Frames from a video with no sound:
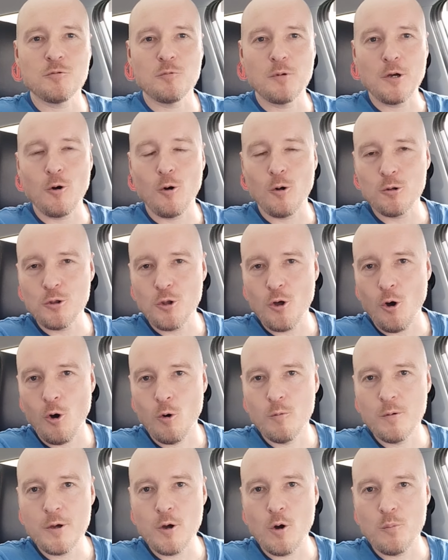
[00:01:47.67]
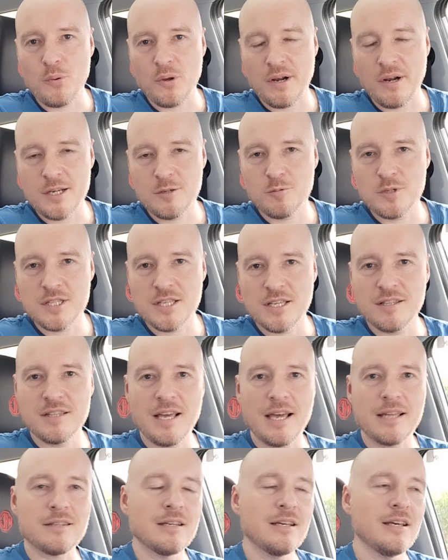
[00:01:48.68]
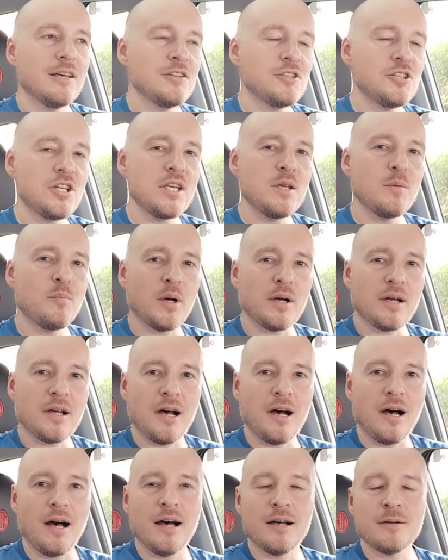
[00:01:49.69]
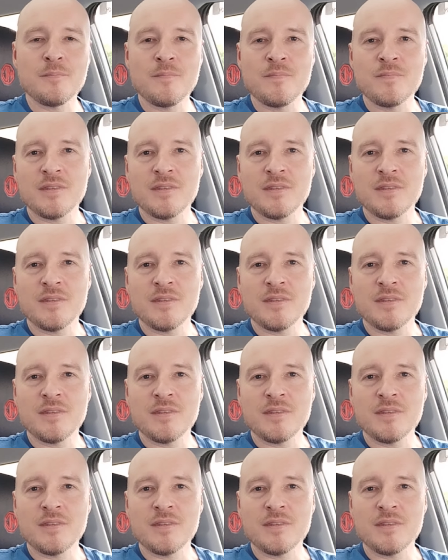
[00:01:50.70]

We all know we operate within that cheaper car